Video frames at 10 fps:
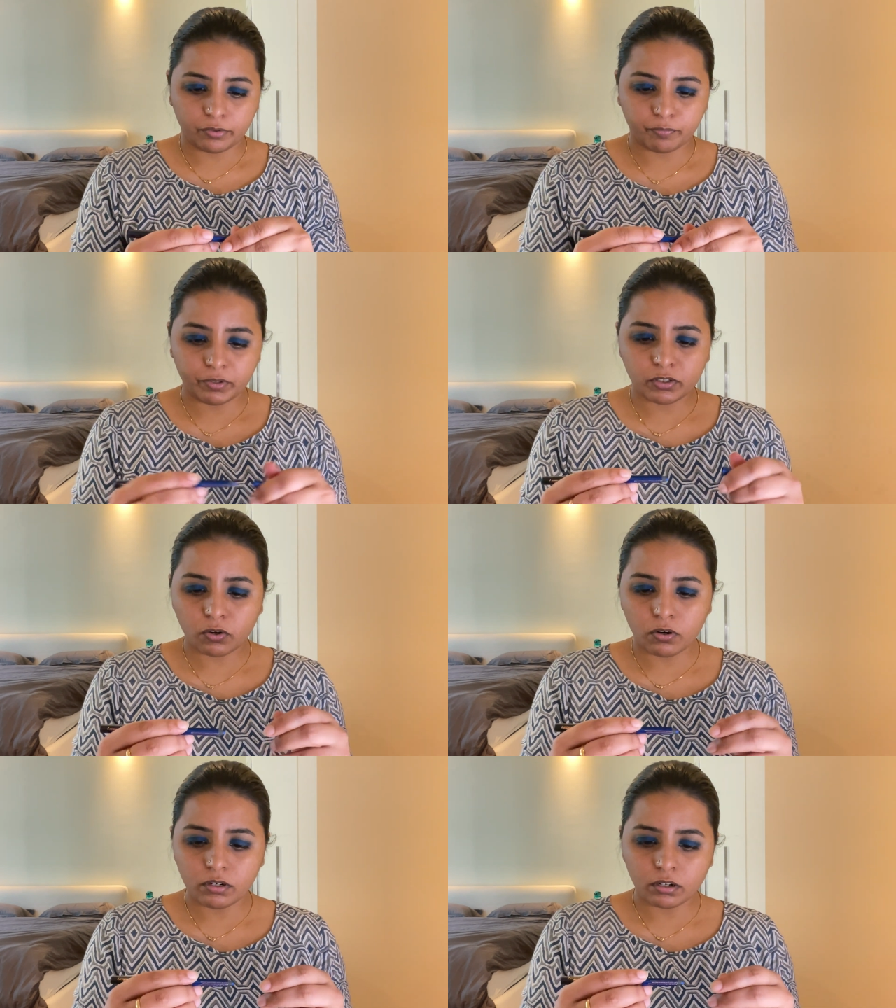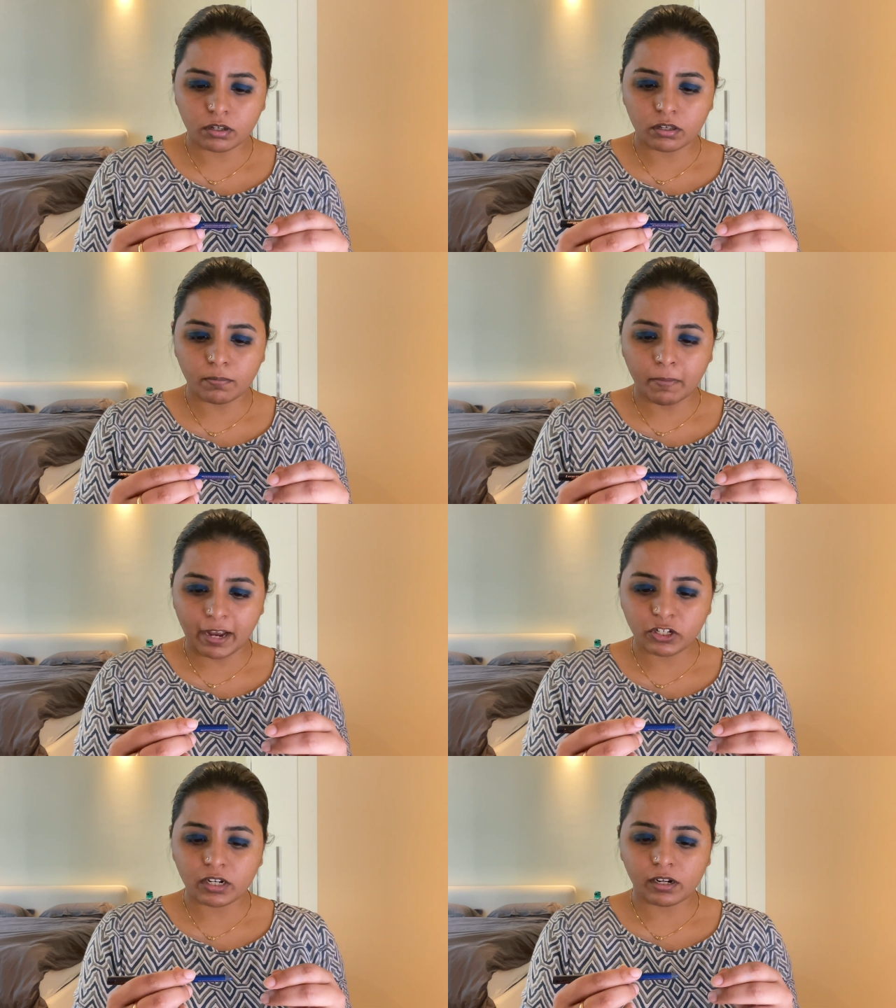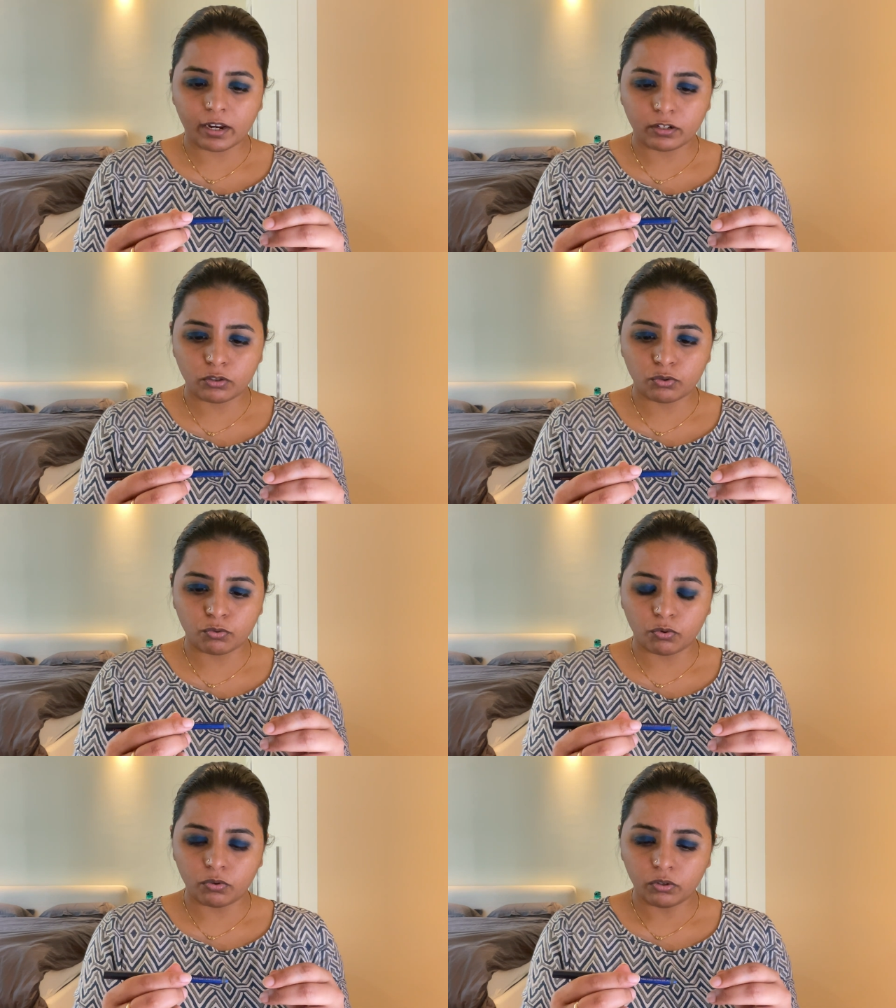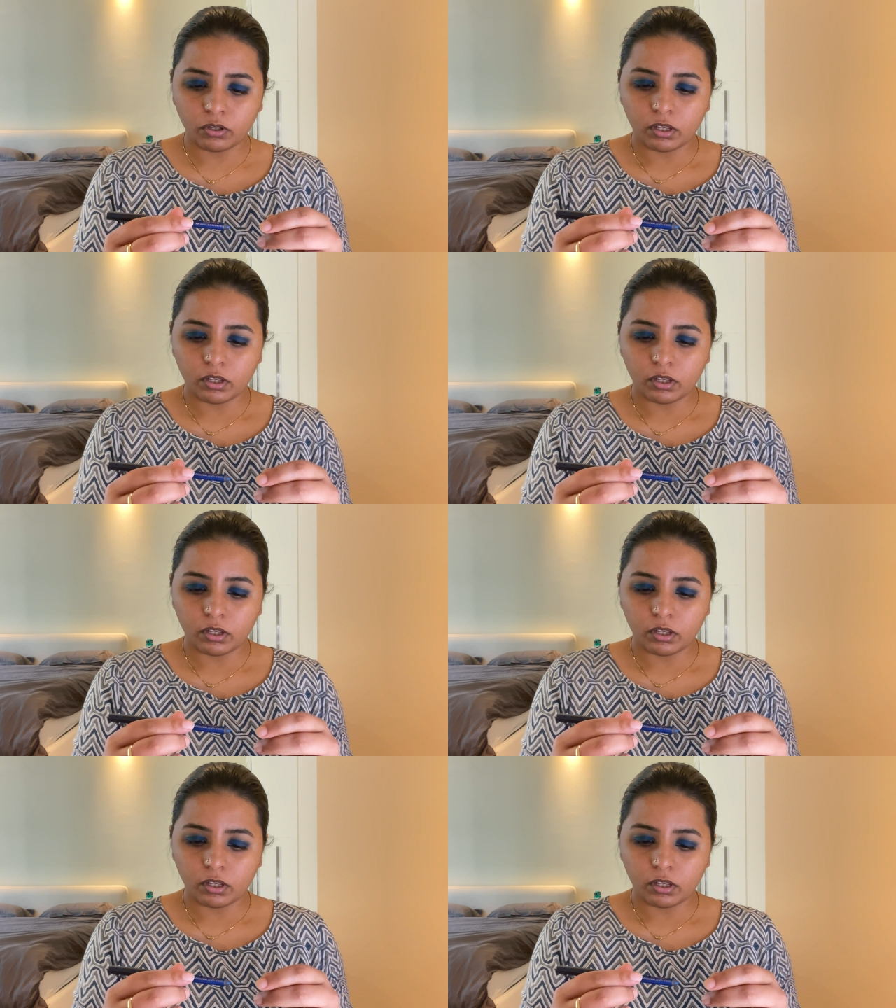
It's called Magic Liner Duo.